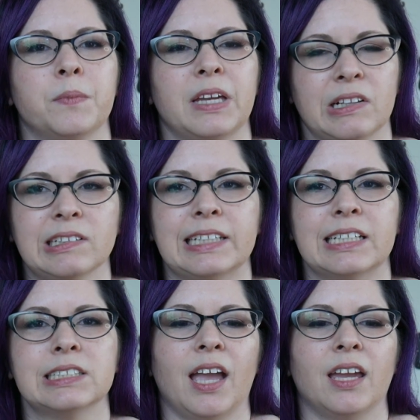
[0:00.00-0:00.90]

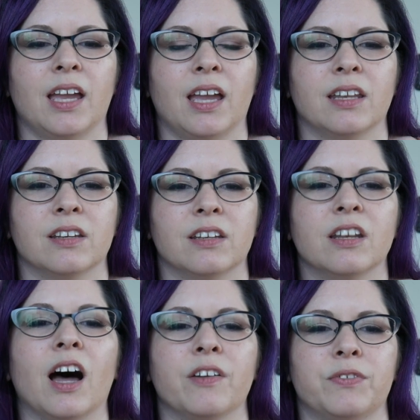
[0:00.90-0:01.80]
illness and
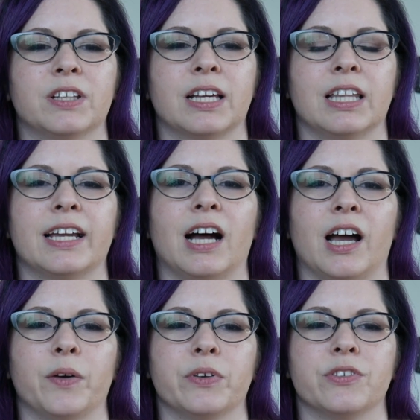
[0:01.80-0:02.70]
not feeling like
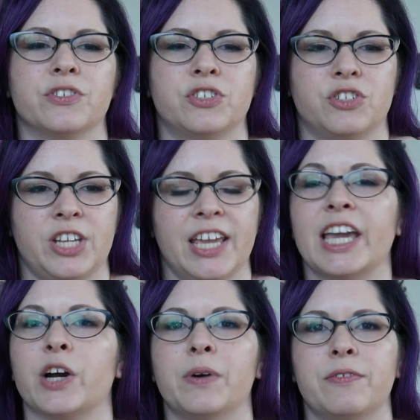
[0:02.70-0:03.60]
I was
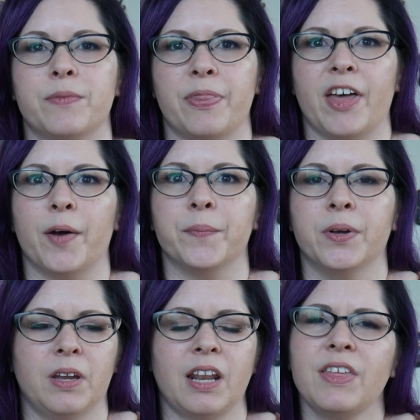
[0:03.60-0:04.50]
taking away from them.
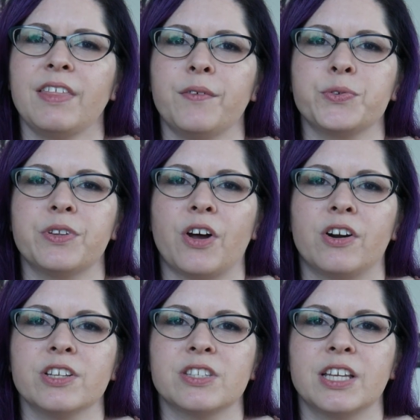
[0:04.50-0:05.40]
And I think that was one of the
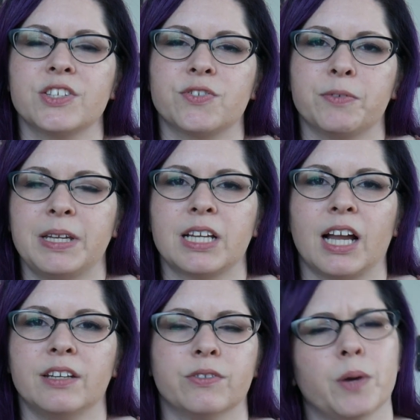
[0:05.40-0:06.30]
hardest things for me to
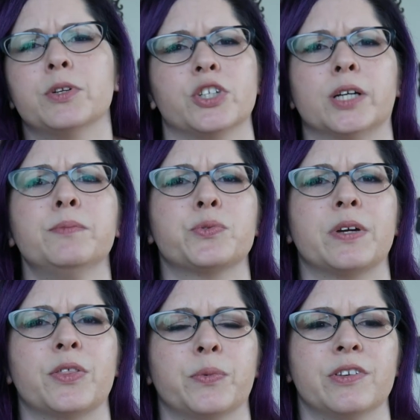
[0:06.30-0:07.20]
kind of come to terms
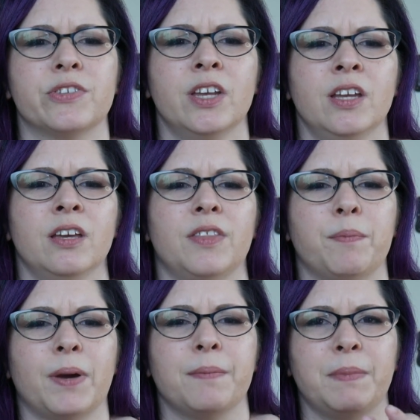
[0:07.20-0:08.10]
with, was
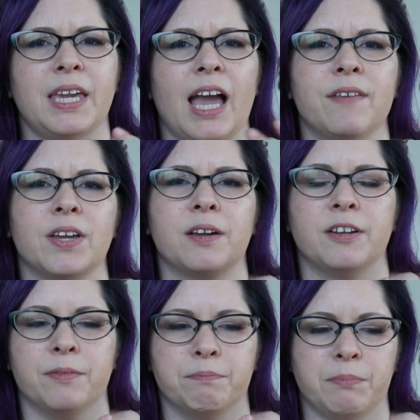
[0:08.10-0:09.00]
that by me
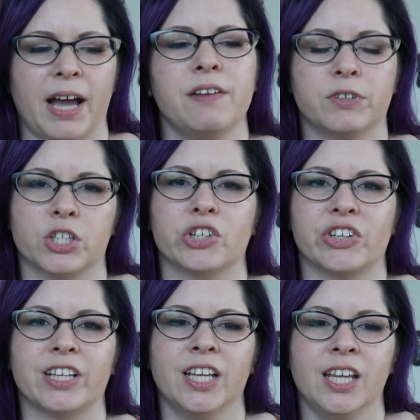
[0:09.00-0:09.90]
having my
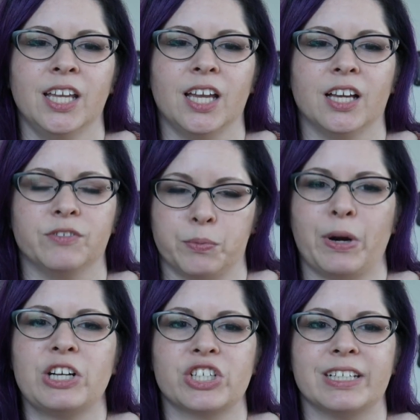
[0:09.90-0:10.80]
version of
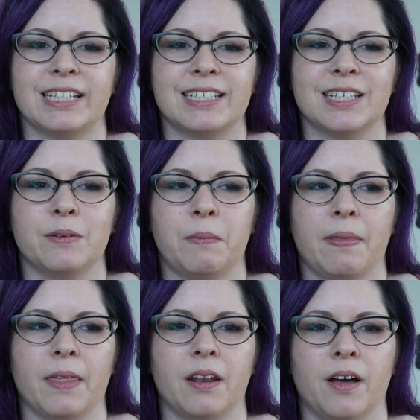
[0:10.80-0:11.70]
depression, it didn't
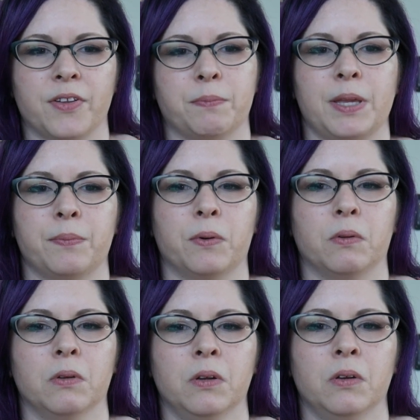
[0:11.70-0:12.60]
mean that other
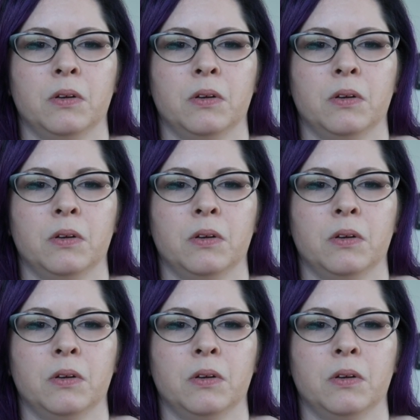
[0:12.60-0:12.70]
people,